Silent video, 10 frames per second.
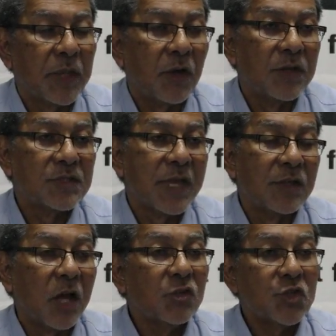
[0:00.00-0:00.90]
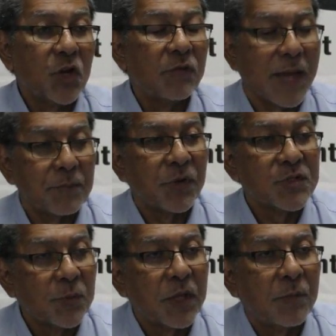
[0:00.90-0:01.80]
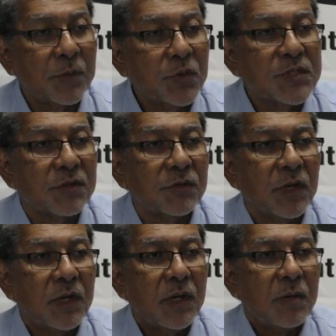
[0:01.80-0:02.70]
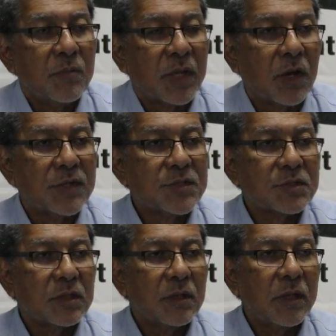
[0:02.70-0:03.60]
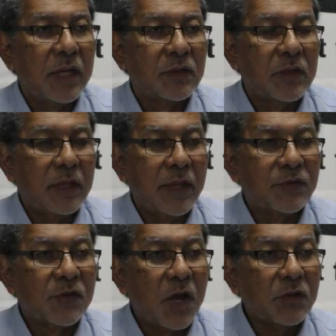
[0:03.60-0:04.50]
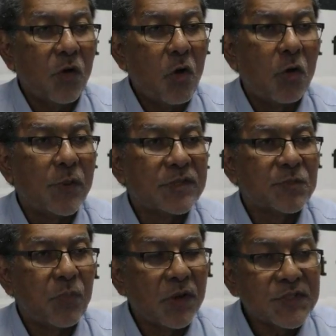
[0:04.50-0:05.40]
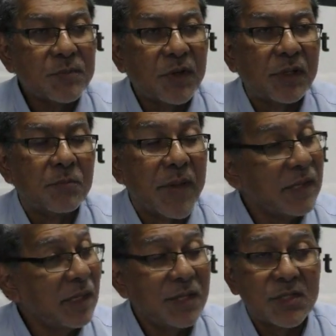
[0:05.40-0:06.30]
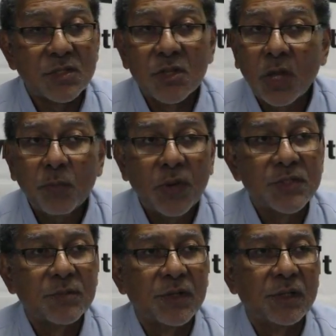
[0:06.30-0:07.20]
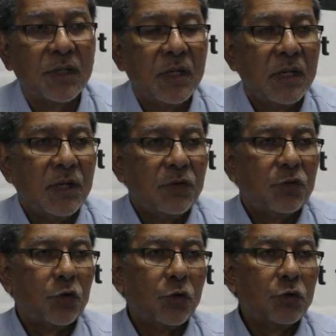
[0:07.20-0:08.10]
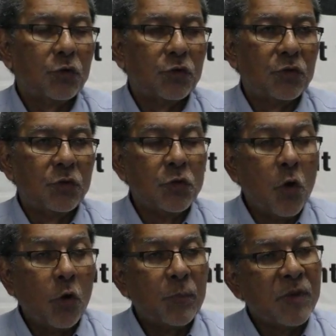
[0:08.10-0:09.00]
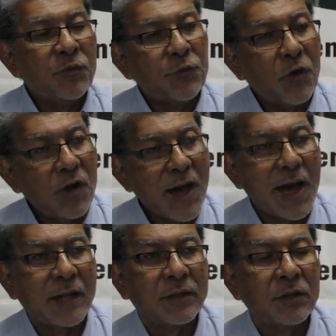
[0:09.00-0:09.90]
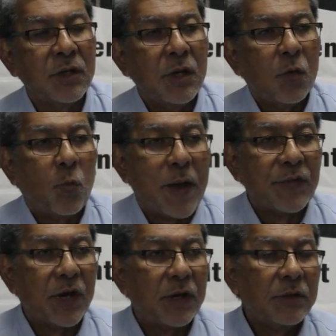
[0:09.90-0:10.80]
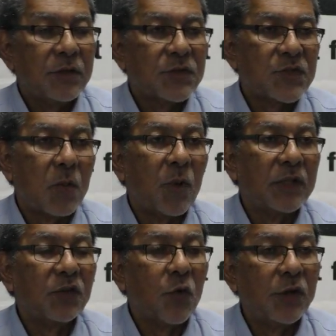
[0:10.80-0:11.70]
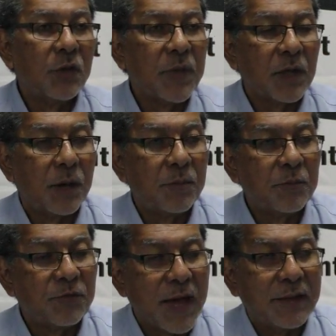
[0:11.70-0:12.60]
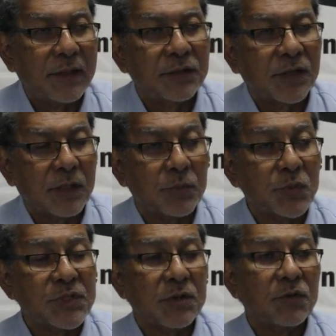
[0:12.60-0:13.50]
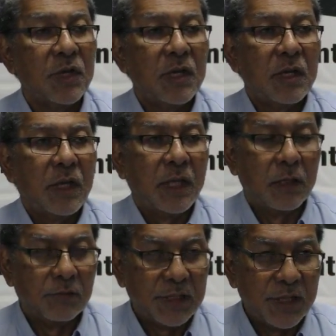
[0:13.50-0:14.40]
because they're not sure if that person will become abusive. Because it is not always possible, in many cases not possible, to know beforehand whether someone is going to become violent and abusive in a